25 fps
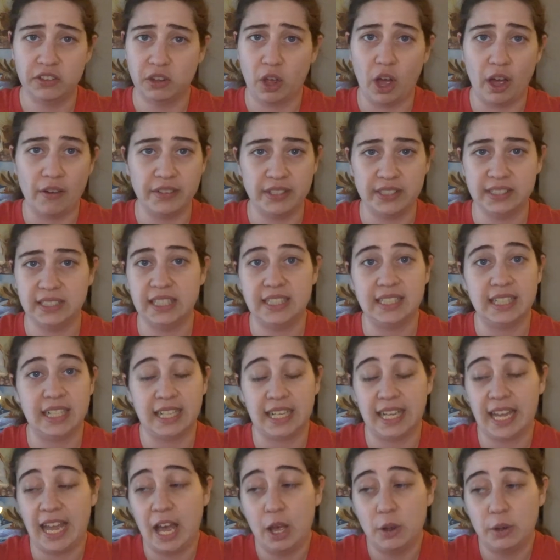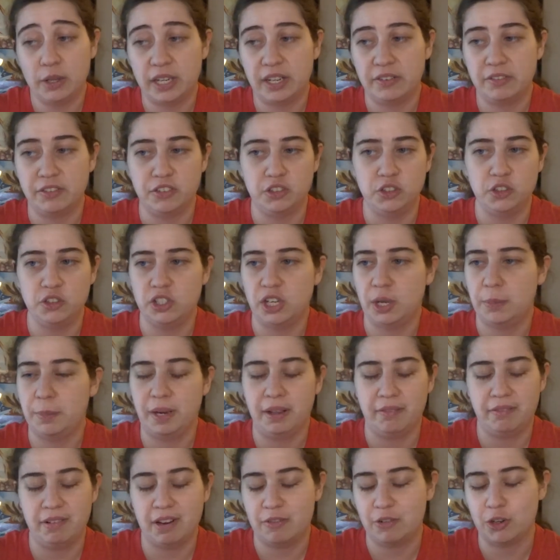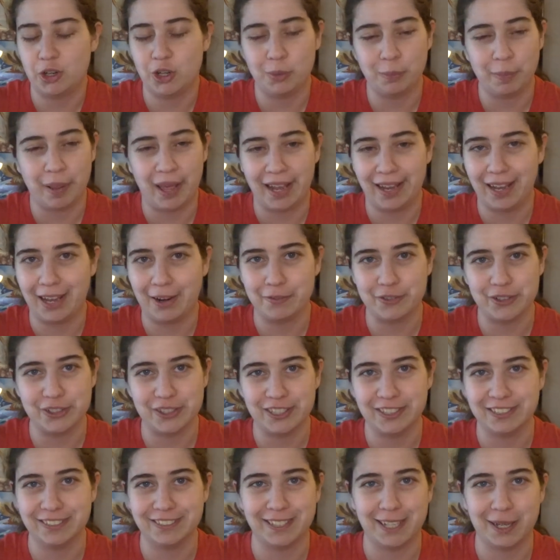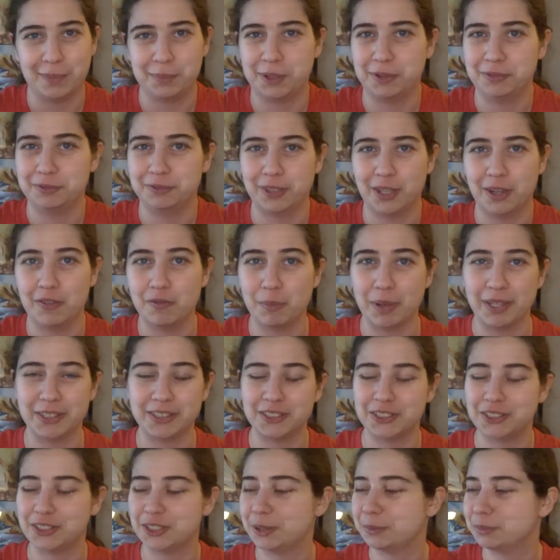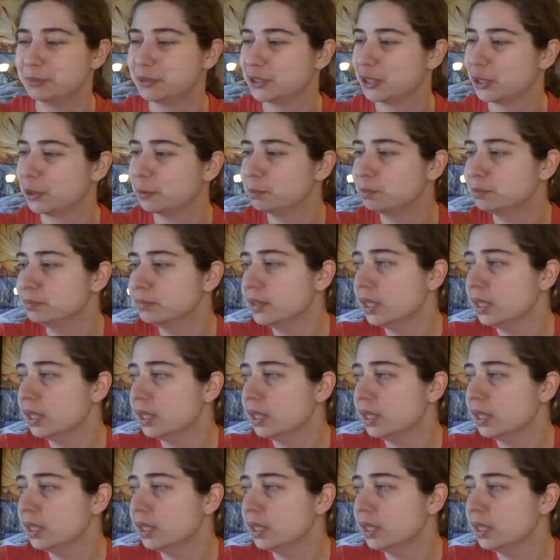is obviously a dead account. Can I have this username? And I've never heard back every single time I've messaged them, so.